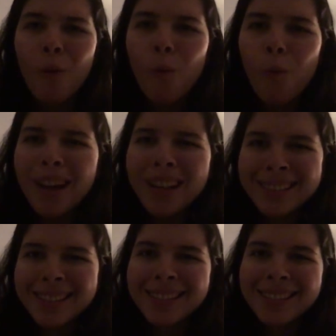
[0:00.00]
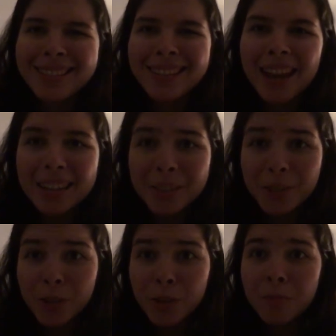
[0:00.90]
What? I
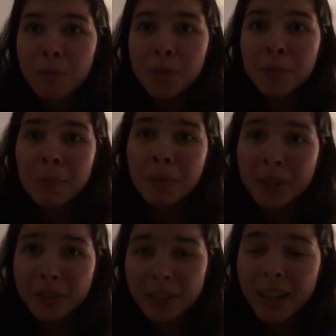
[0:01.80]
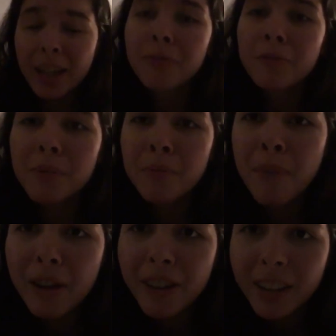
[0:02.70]
do? Most people here think I'm from
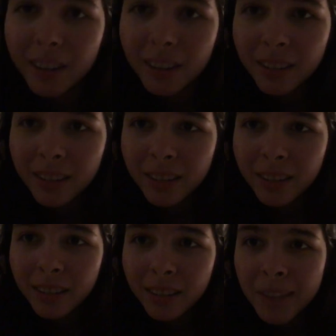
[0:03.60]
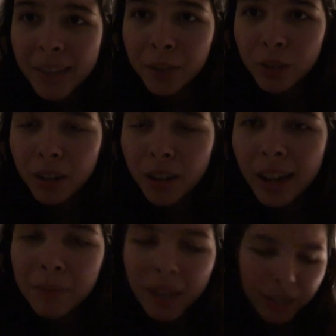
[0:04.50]
America. I do not,
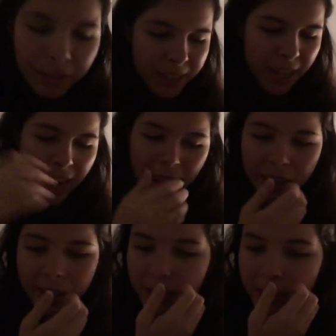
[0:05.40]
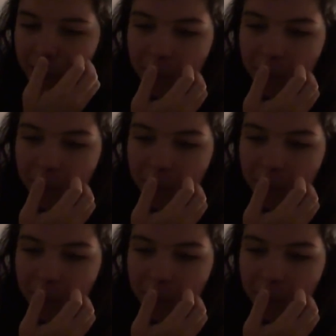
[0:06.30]
I'm not even tanned.